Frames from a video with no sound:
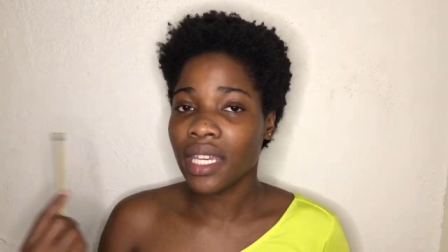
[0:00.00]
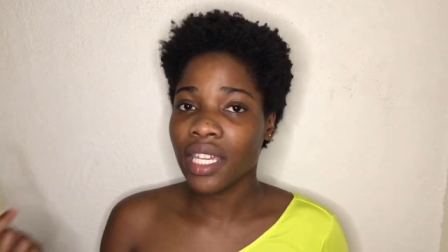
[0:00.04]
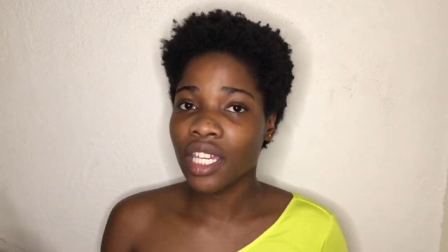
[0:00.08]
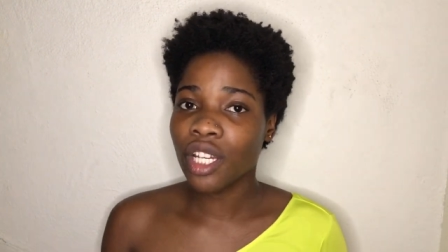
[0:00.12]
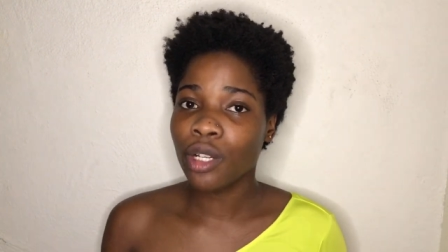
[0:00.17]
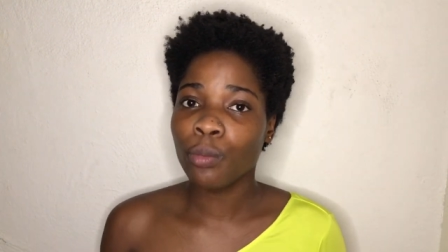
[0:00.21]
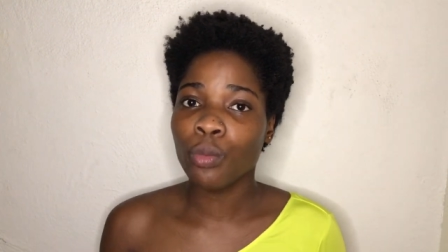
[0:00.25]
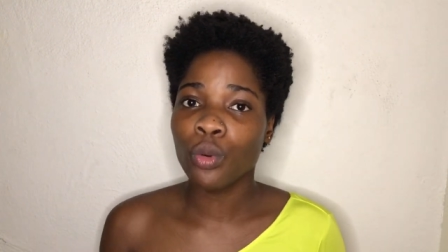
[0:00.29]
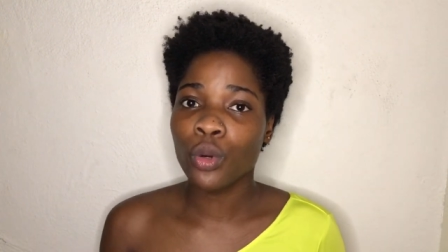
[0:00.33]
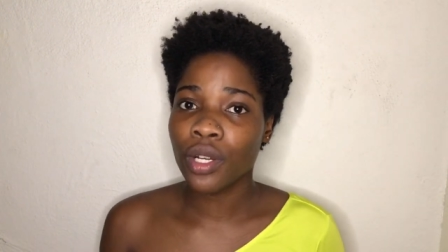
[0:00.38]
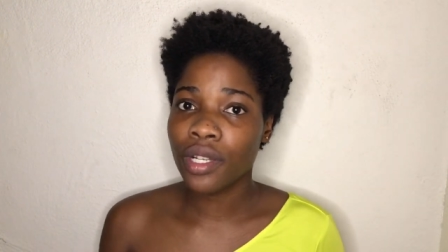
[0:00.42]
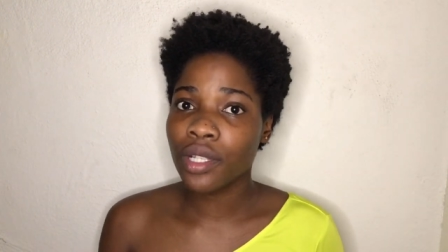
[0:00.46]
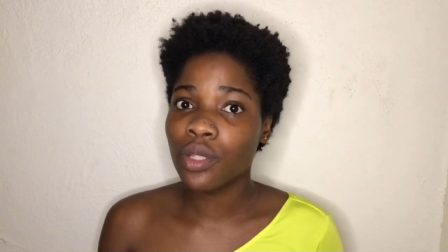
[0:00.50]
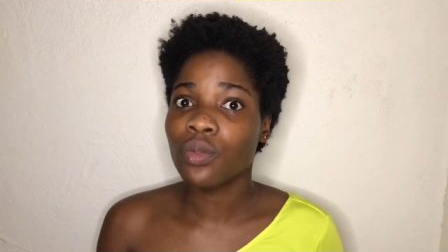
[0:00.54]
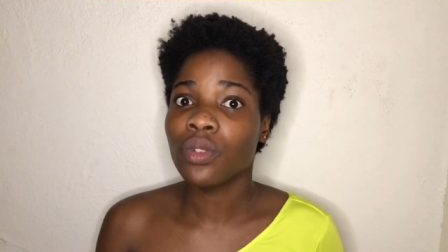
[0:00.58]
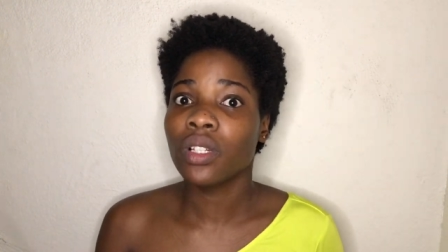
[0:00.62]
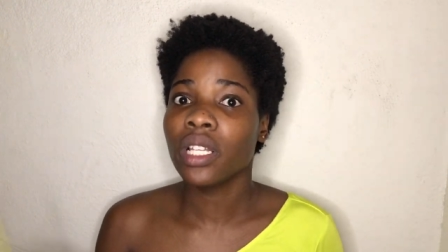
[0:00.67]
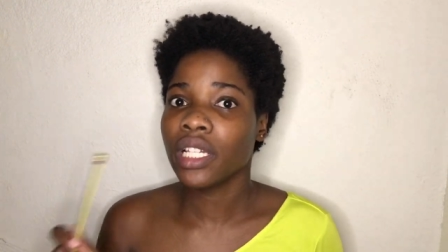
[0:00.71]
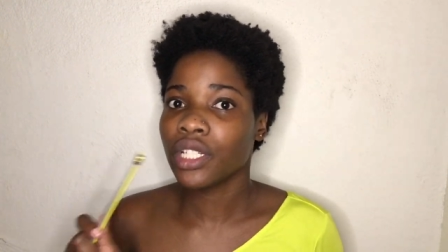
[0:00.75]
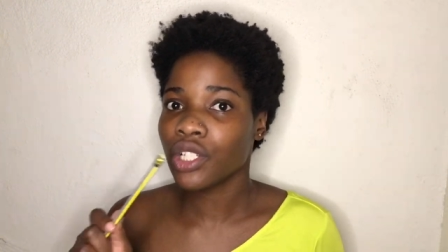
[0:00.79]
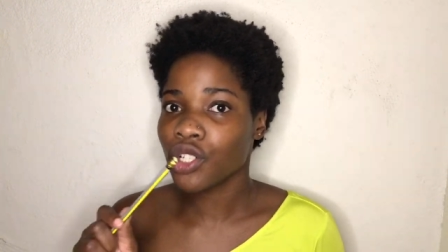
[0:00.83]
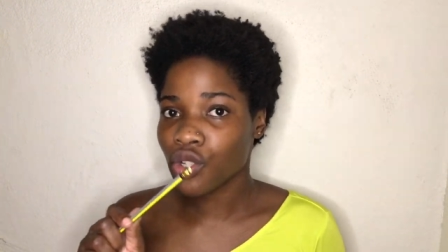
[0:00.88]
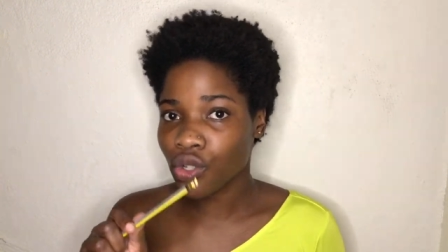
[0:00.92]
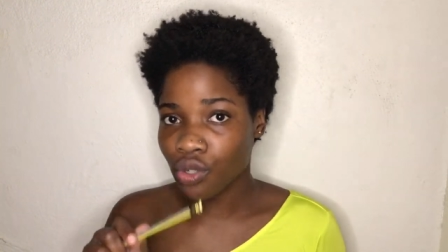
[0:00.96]
airports will
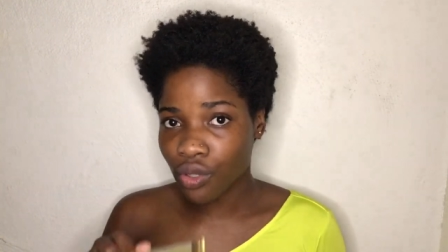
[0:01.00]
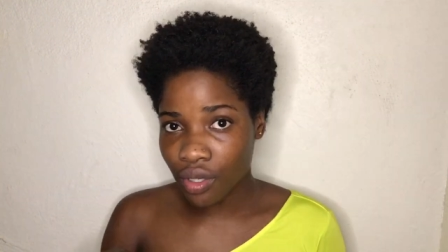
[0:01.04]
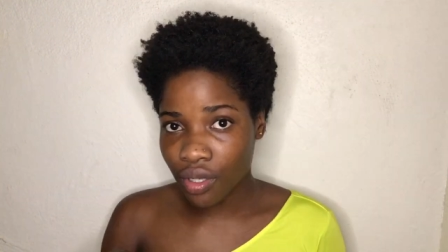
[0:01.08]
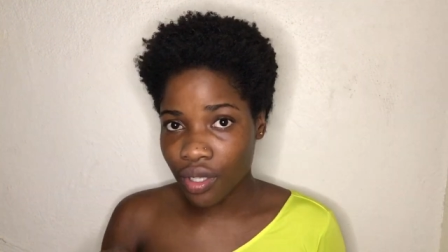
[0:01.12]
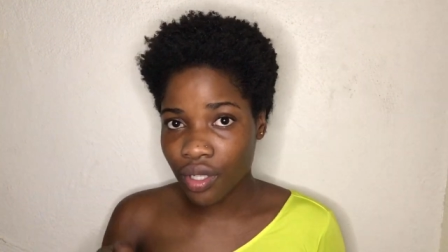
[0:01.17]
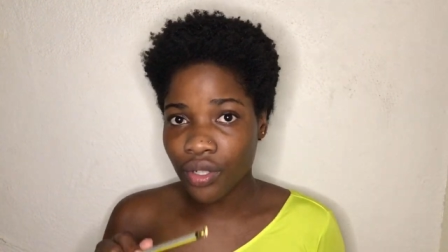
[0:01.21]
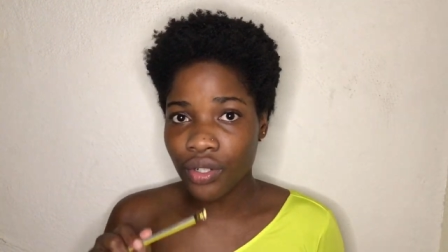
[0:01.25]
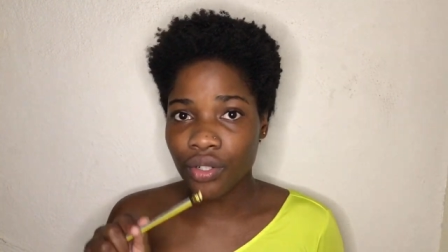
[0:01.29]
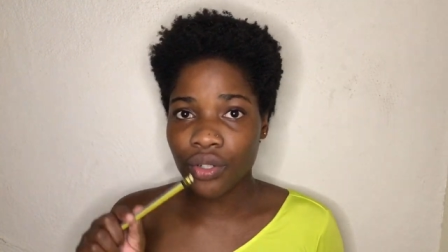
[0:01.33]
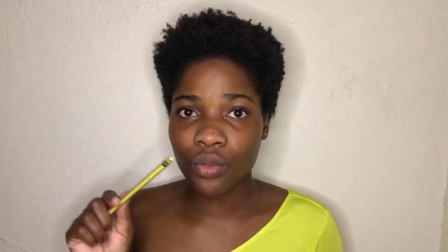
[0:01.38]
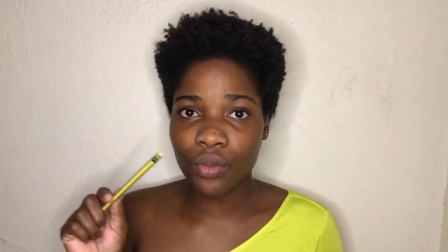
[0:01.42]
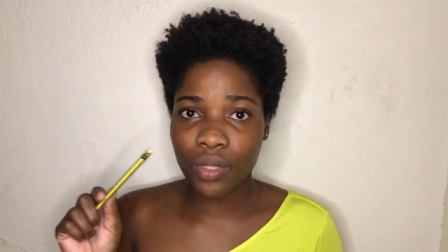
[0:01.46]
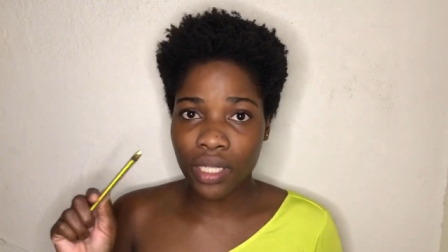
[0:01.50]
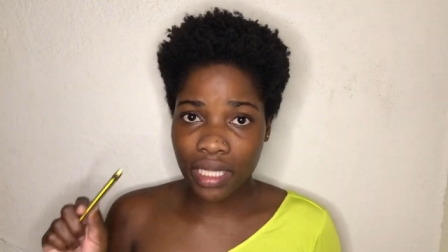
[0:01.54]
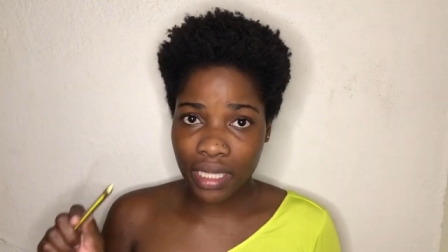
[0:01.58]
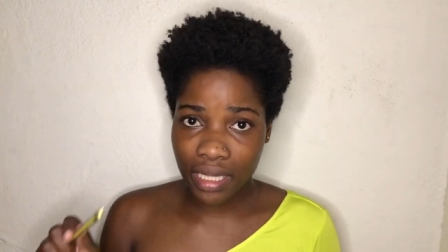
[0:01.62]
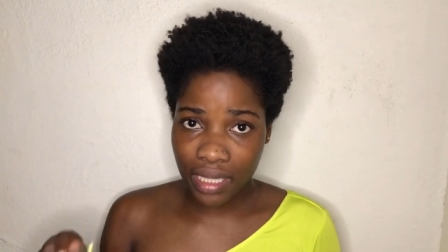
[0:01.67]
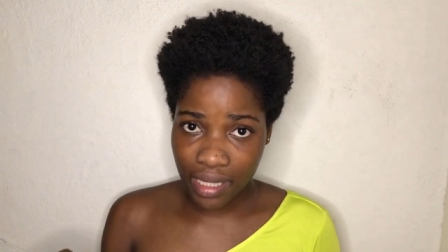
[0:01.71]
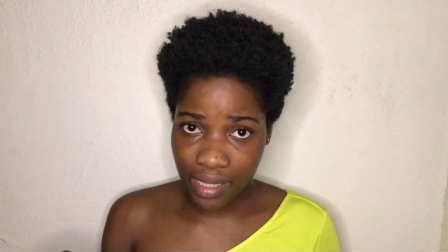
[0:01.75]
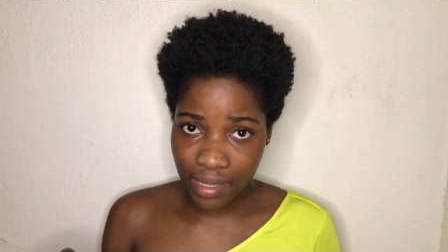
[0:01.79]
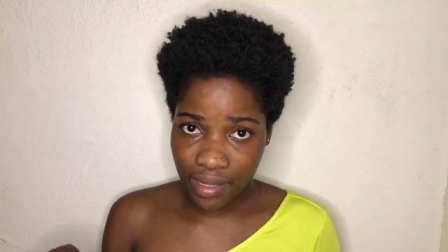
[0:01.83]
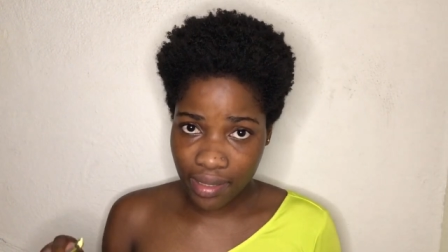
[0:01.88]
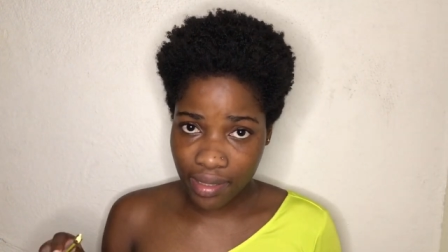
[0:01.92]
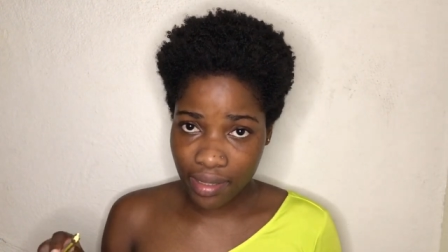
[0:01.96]
ensure you're doing
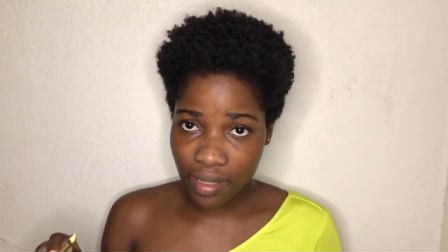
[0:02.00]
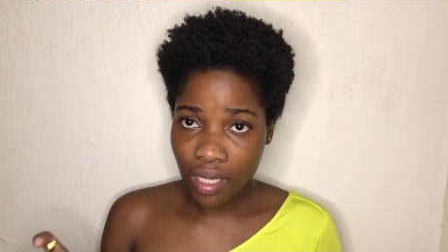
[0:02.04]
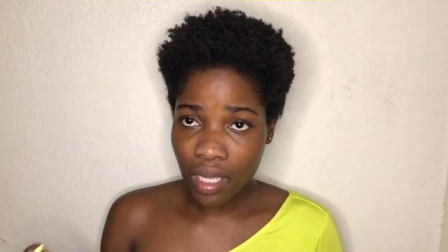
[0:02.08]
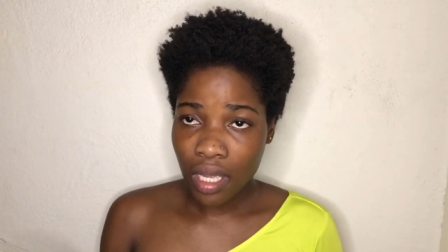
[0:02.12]
this,